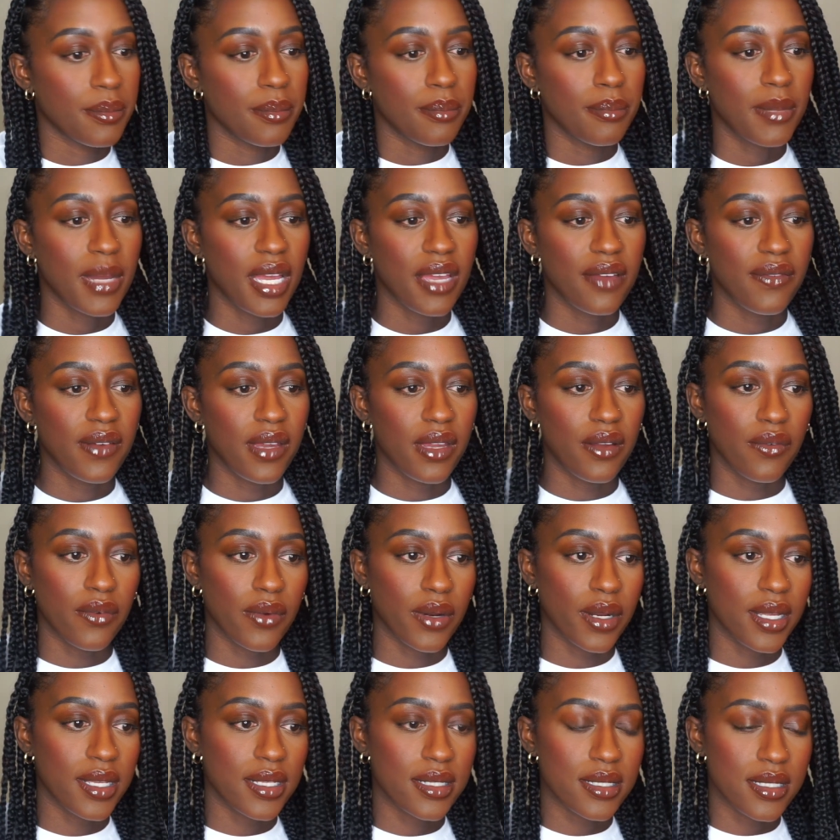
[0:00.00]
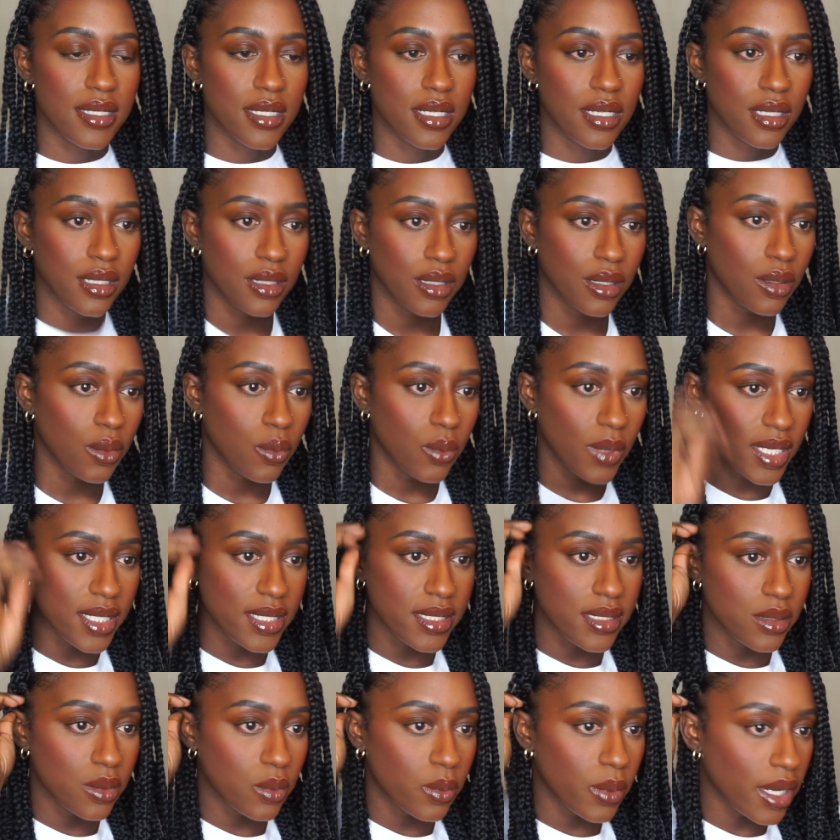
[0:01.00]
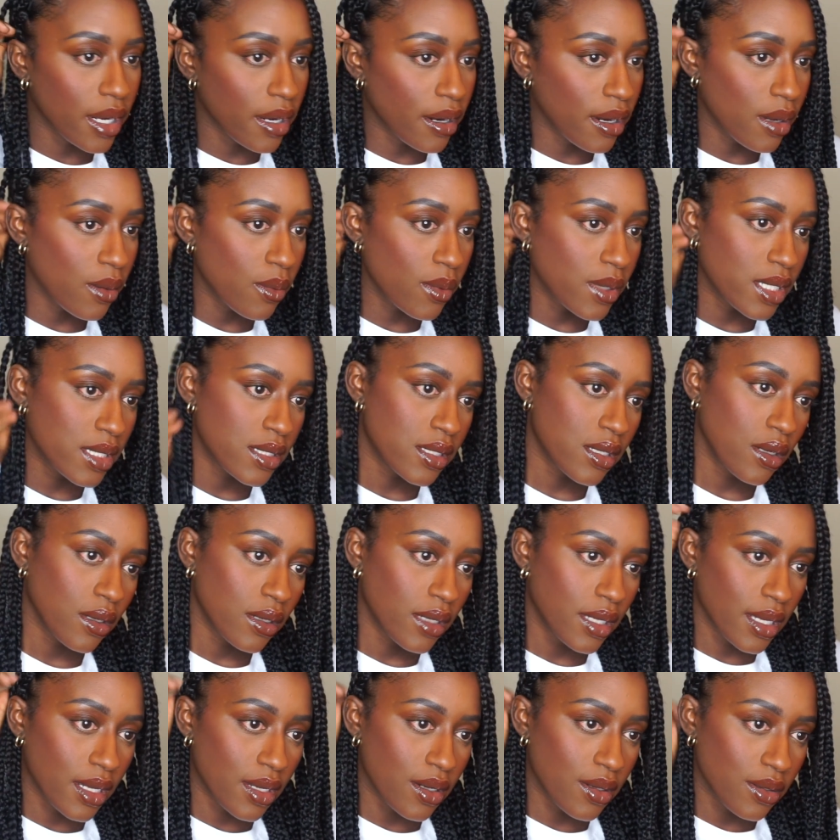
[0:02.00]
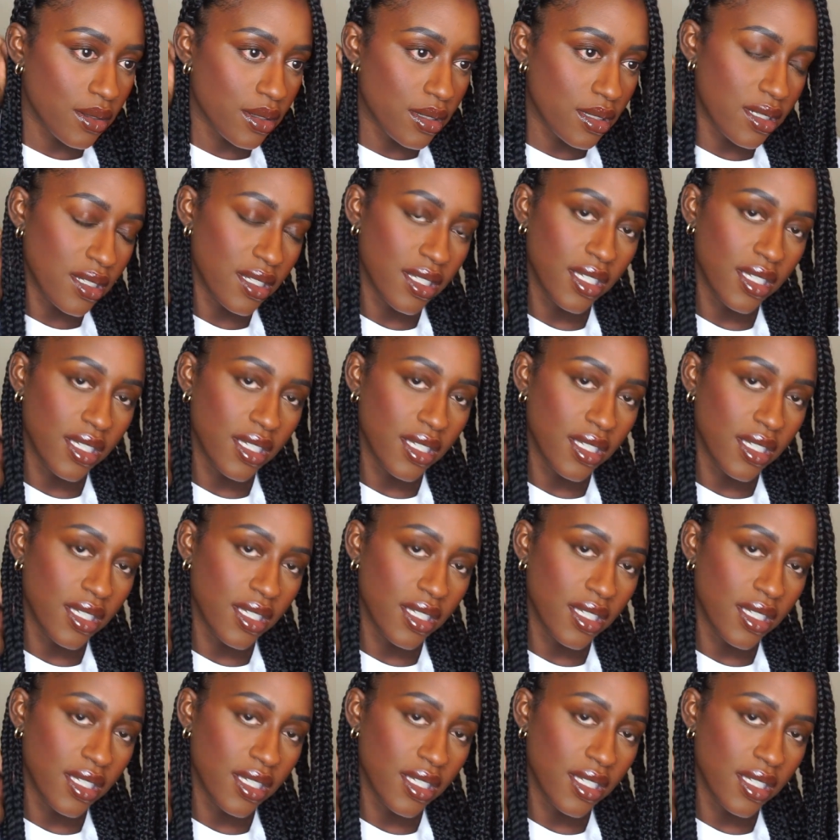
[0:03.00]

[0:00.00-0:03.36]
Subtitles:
my favorite way to wear it when it's all down.